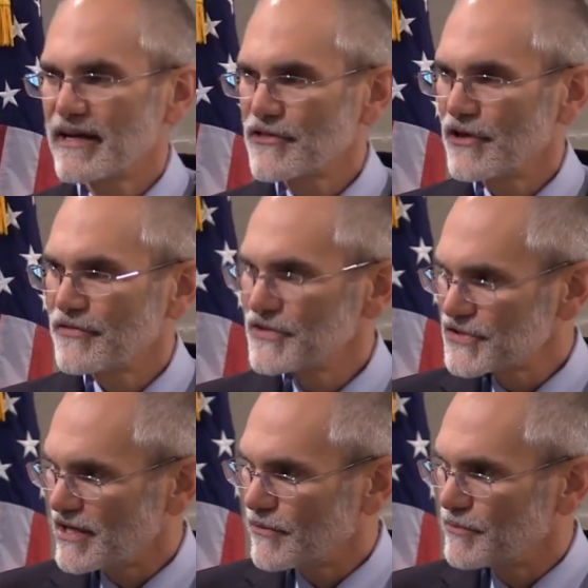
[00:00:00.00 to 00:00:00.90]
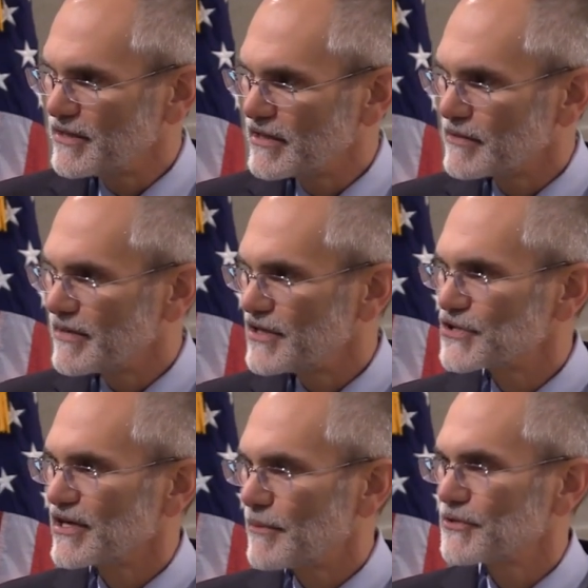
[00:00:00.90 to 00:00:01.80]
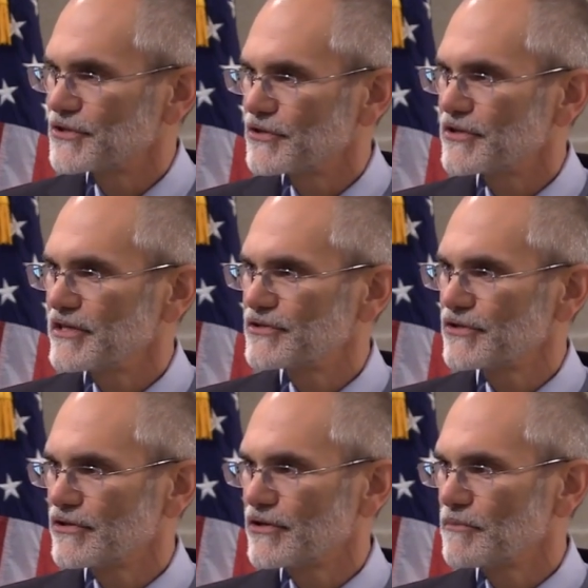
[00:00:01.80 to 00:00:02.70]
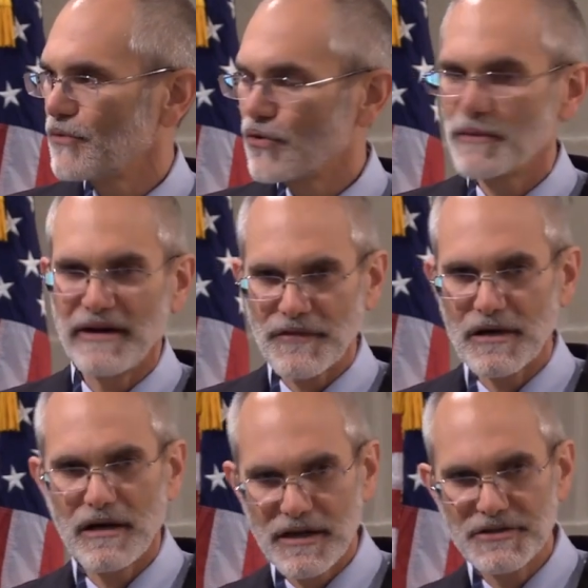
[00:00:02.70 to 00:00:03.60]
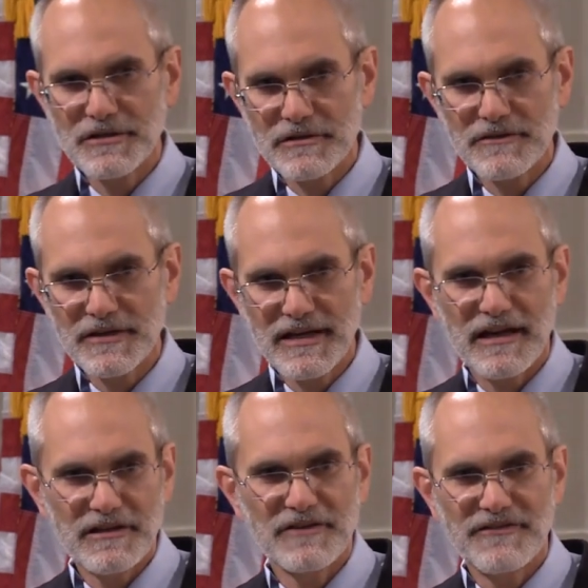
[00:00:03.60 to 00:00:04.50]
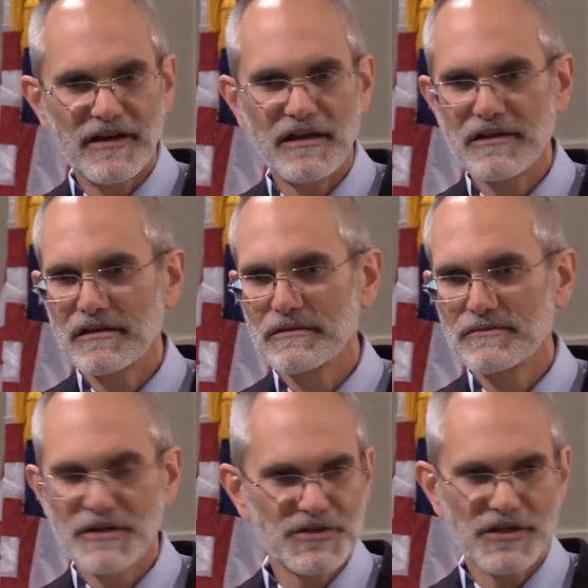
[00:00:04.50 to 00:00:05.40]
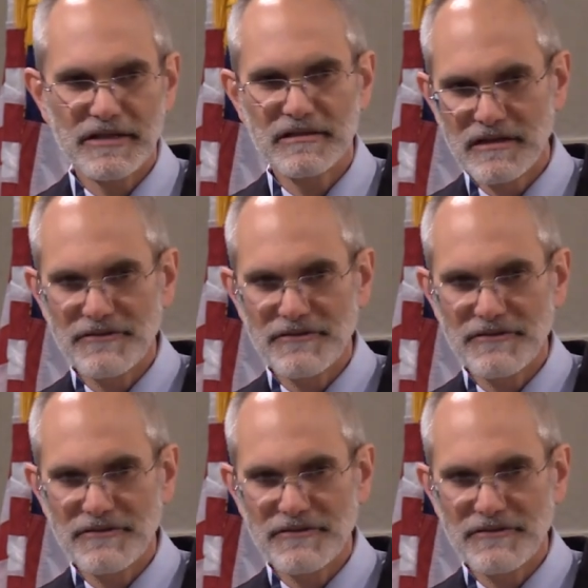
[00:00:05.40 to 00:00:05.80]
and I thought this guy would be an amazing opportunity to learn more about the content of the Catholic faith and what it's like